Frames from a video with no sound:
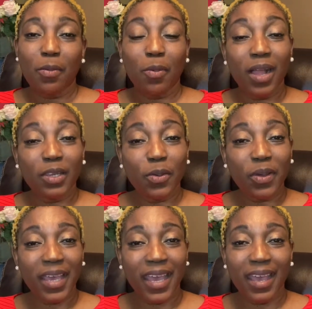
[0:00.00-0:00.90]
While you're
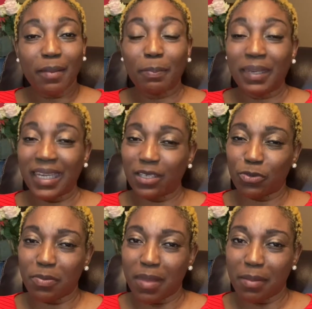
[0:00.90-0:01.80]
here, please
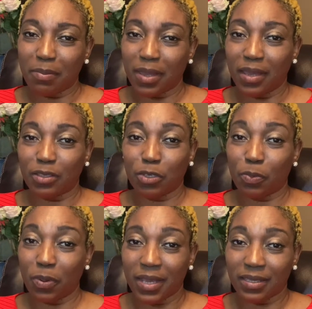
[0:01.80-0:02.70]
remember to
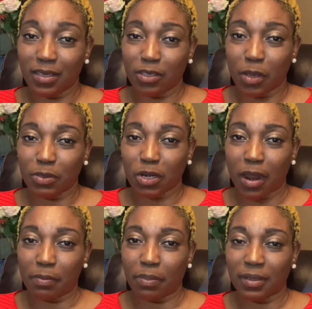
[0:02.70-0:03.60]
press the
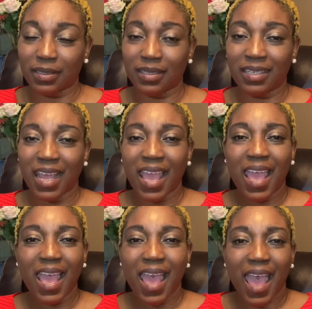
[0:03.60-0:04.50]
subscribe button
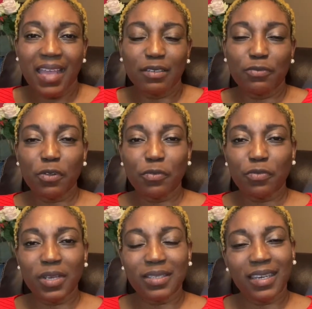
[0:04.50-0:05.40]
and feel
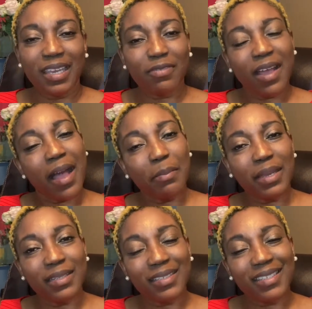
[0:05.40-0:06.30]
free to leave
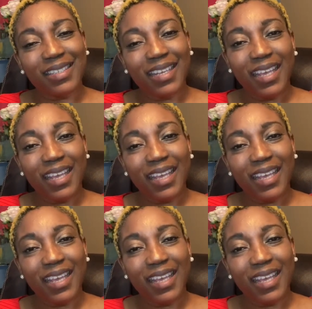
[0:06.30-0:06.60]
comments.